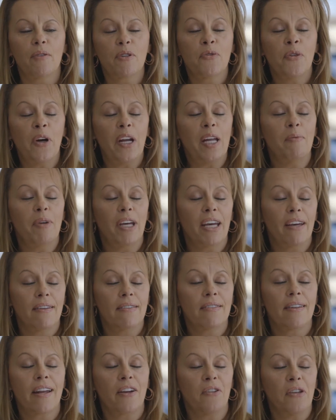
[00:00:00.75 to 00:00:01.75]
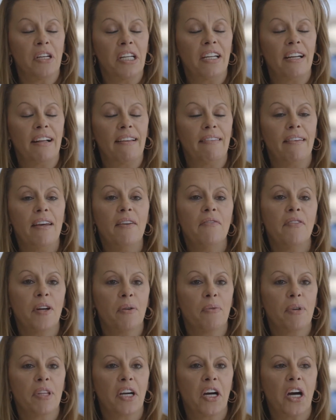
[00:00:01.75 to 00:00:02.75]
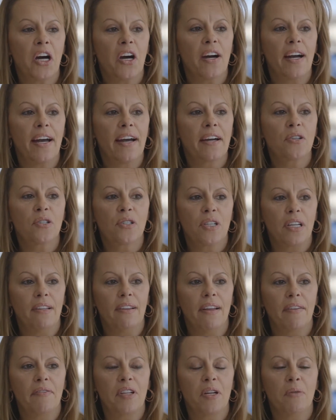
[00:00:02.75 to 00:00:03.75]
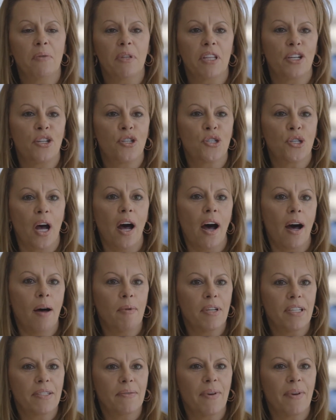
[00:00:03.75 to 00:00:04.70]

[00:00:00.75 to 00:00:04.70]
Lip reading: it was funny because not only did I leave here with a car, I actually left here with a job as